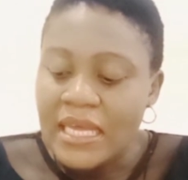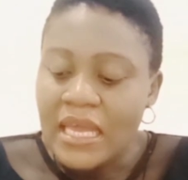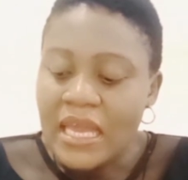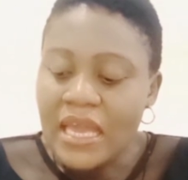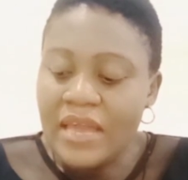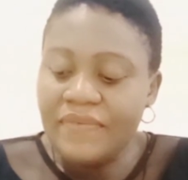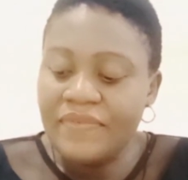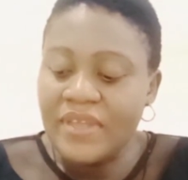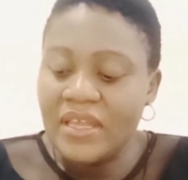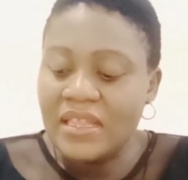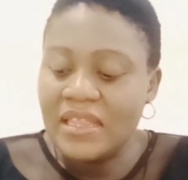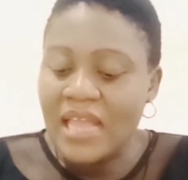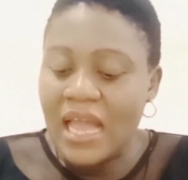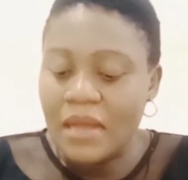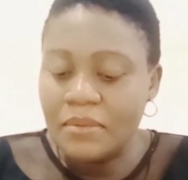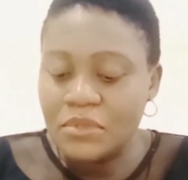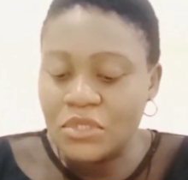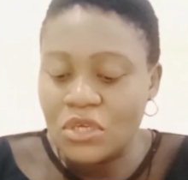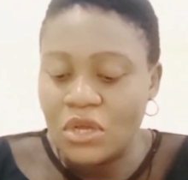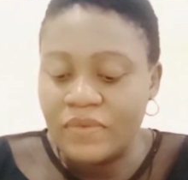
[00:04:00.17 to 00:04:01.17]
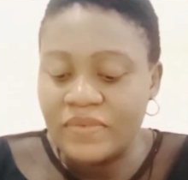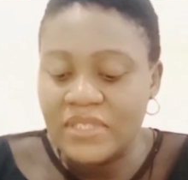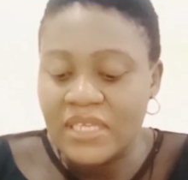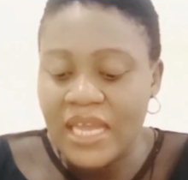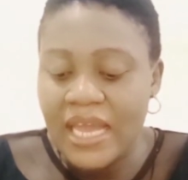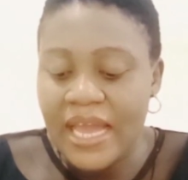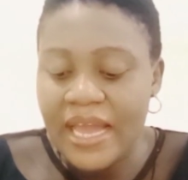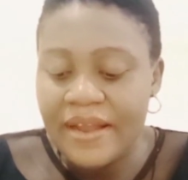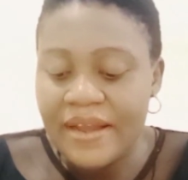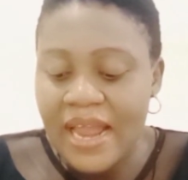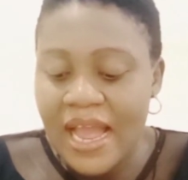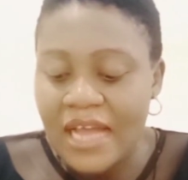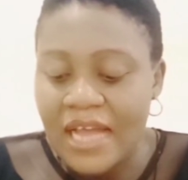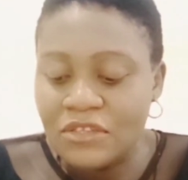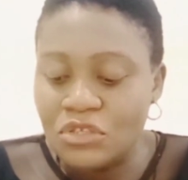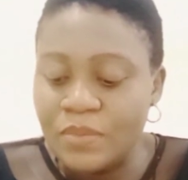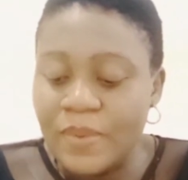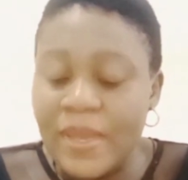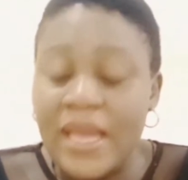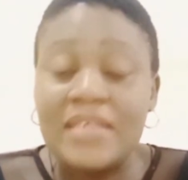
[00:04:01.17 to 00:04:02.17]
the depth of the
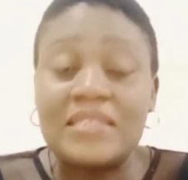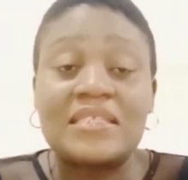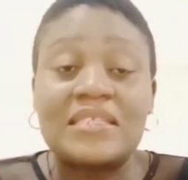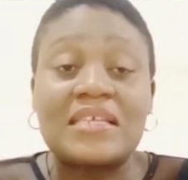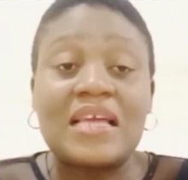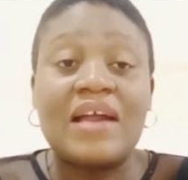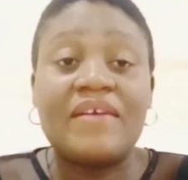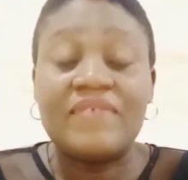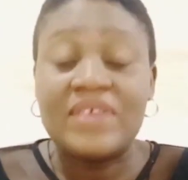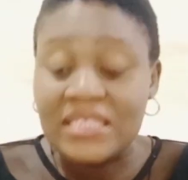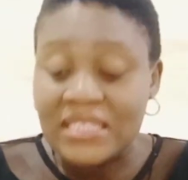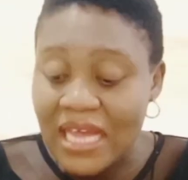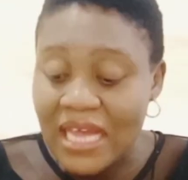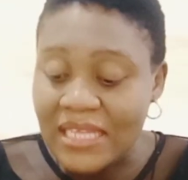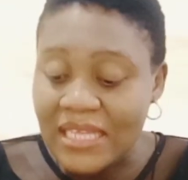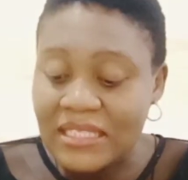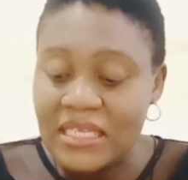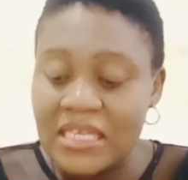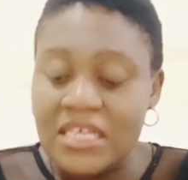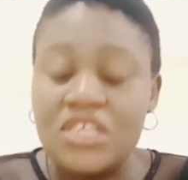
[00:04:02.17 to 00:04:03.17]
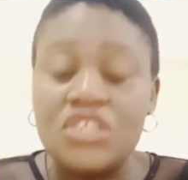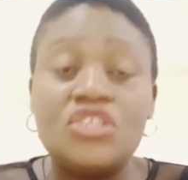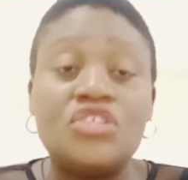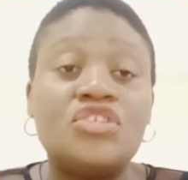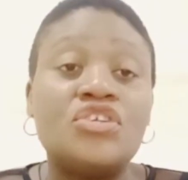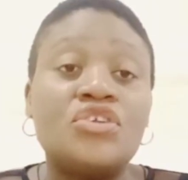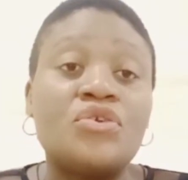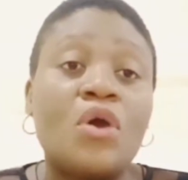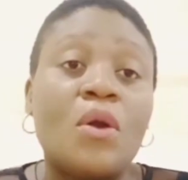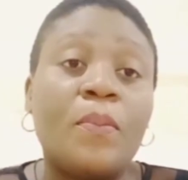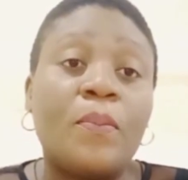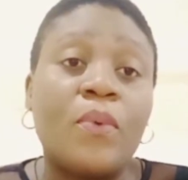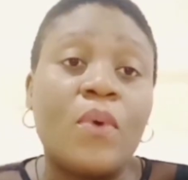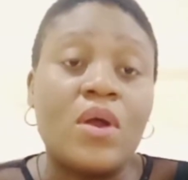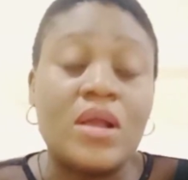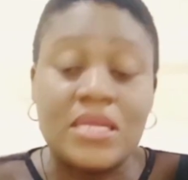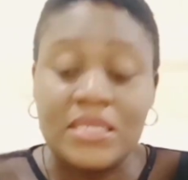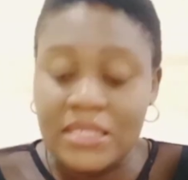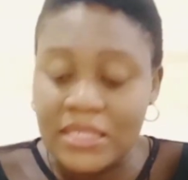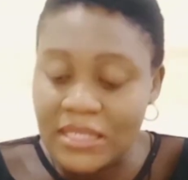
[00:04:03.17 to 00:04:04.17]
area to be excavated is
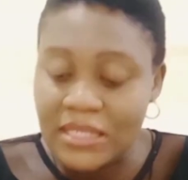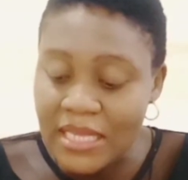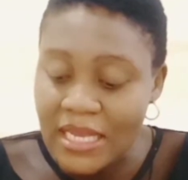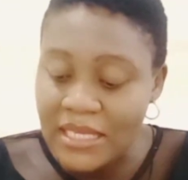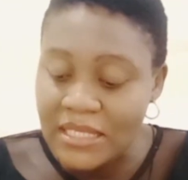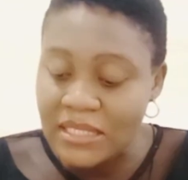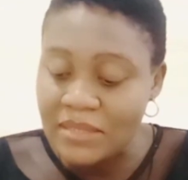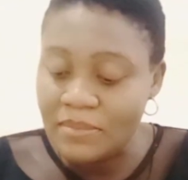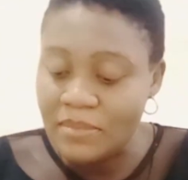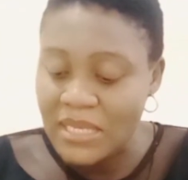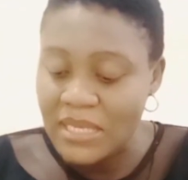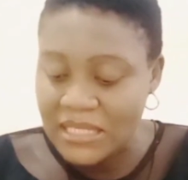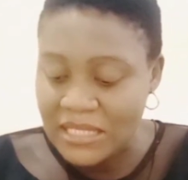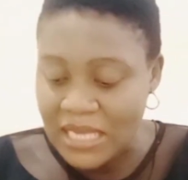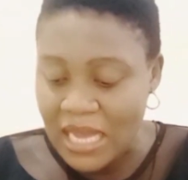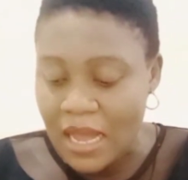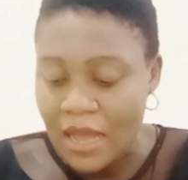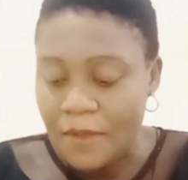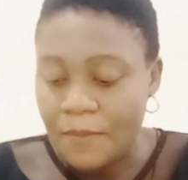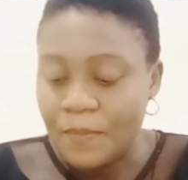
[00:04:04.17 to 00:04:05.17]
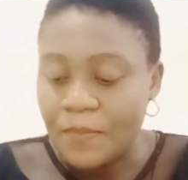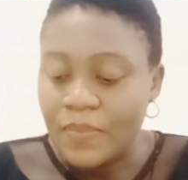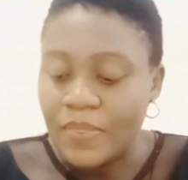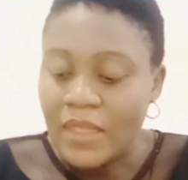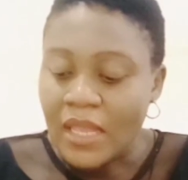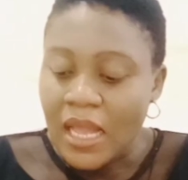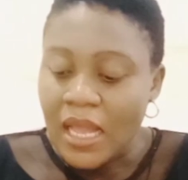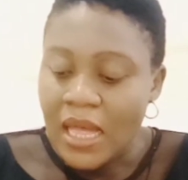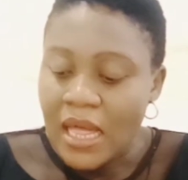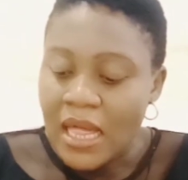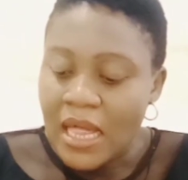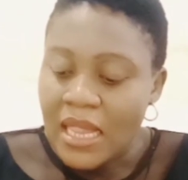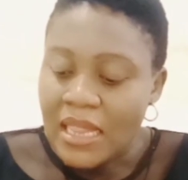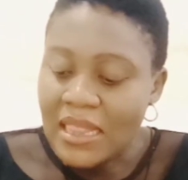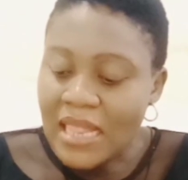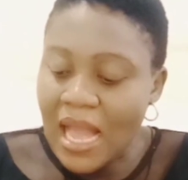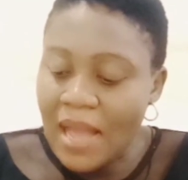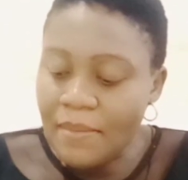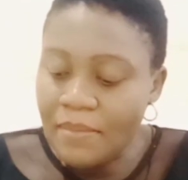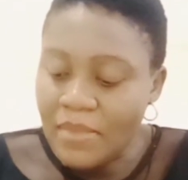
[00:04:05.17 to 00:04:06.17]
0.6 meter,
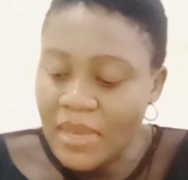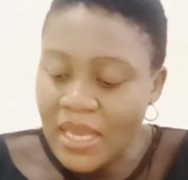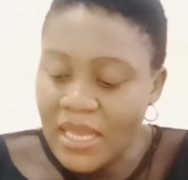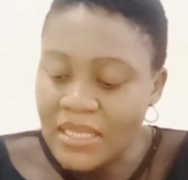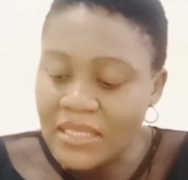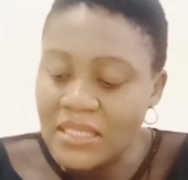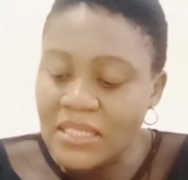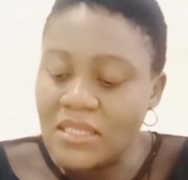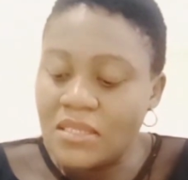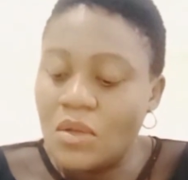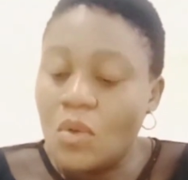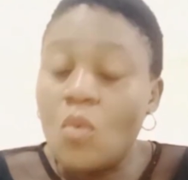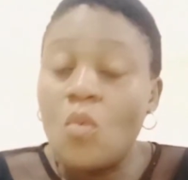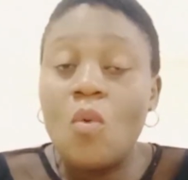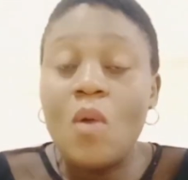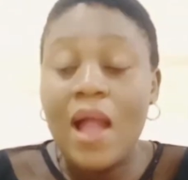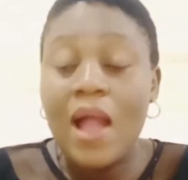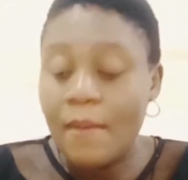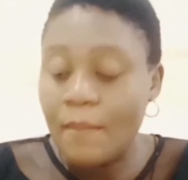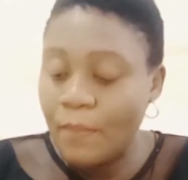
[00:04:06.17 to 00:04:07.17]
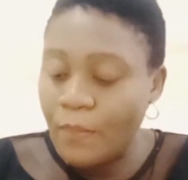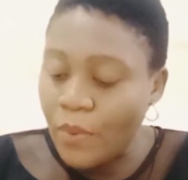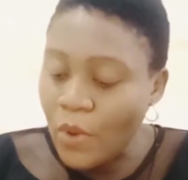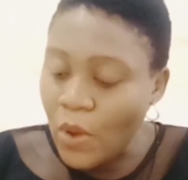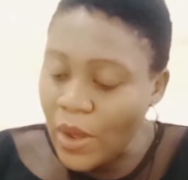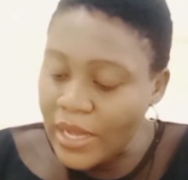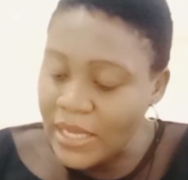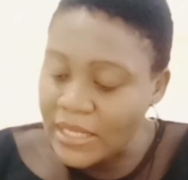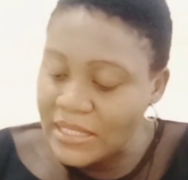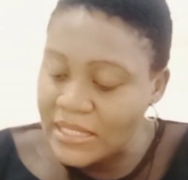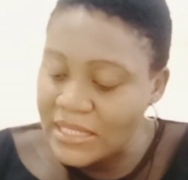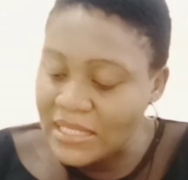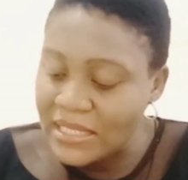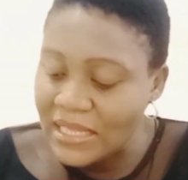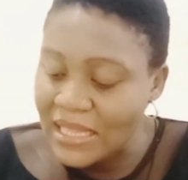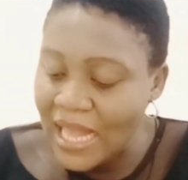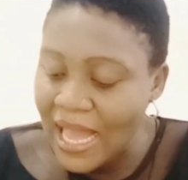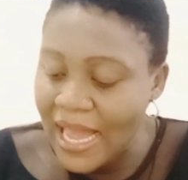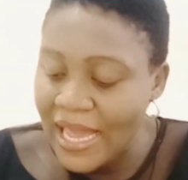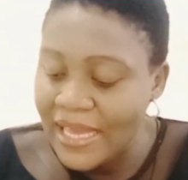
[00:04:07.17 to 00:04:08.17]
that means
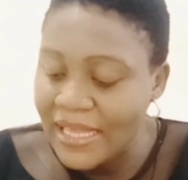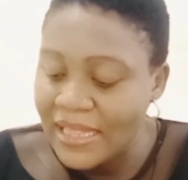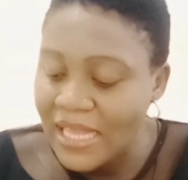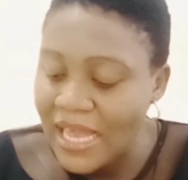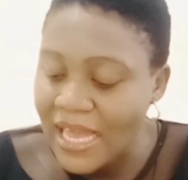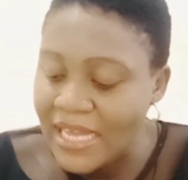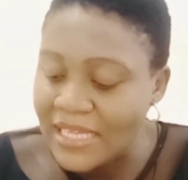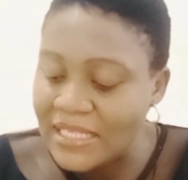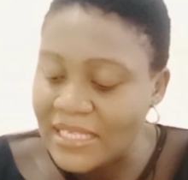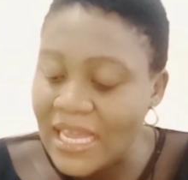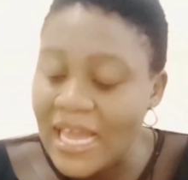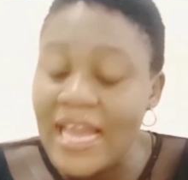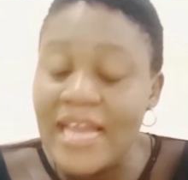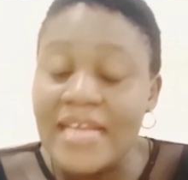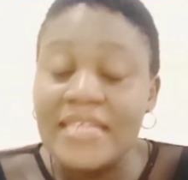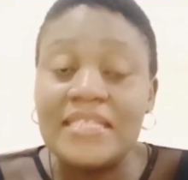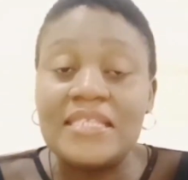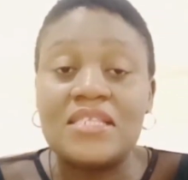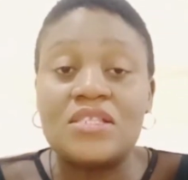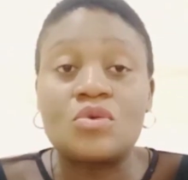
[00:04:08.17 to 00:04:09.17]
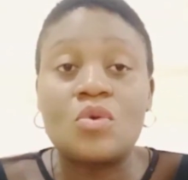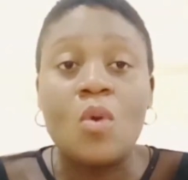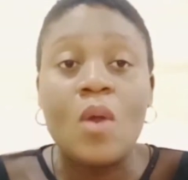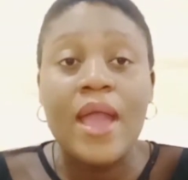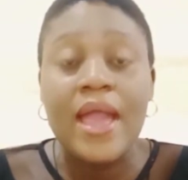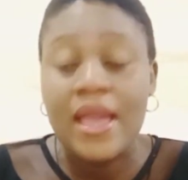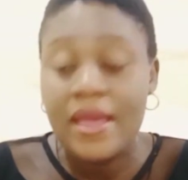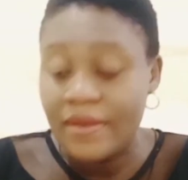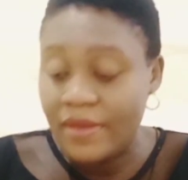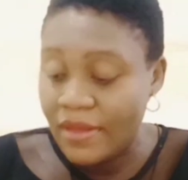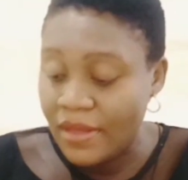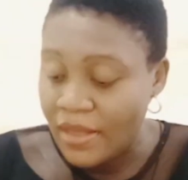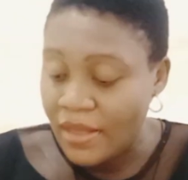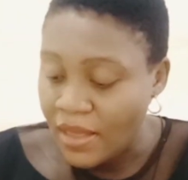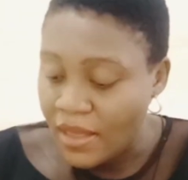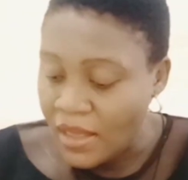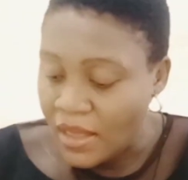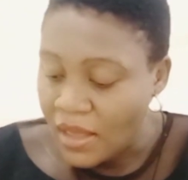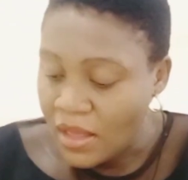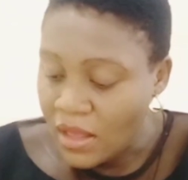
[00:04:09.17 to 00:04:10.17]

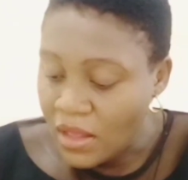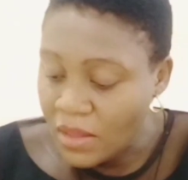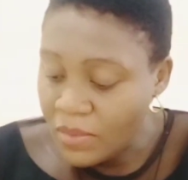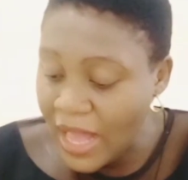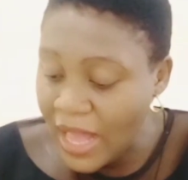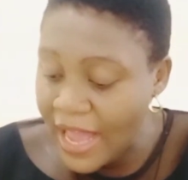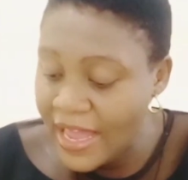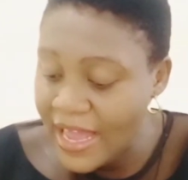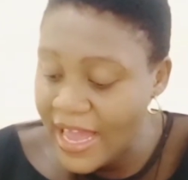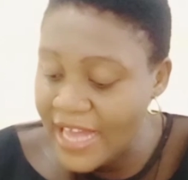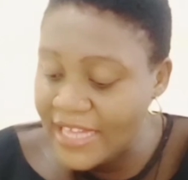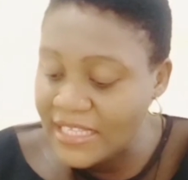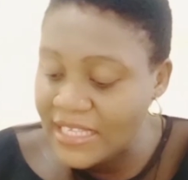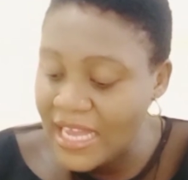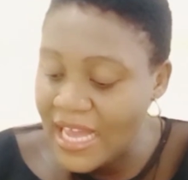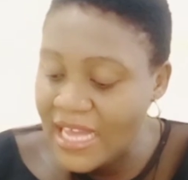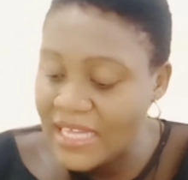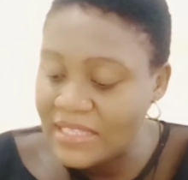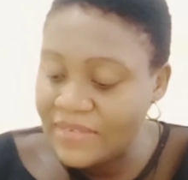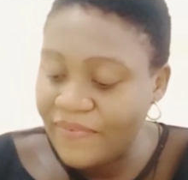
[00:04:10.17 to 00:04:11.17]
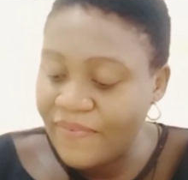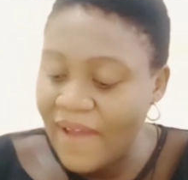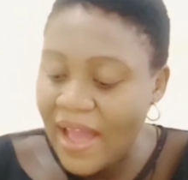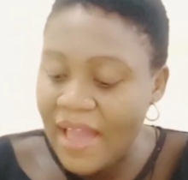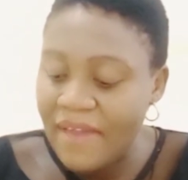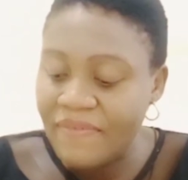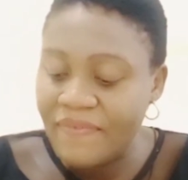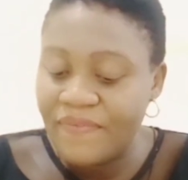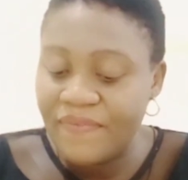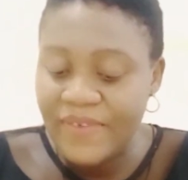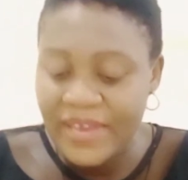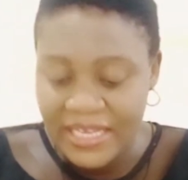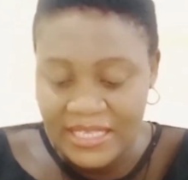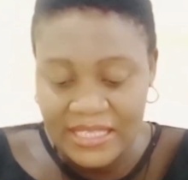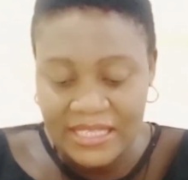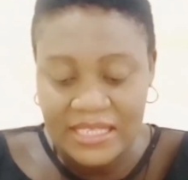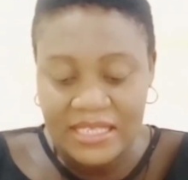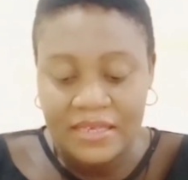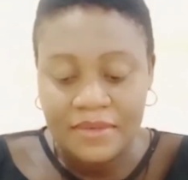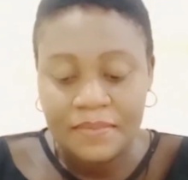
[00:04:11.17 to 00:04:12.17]
985 feet.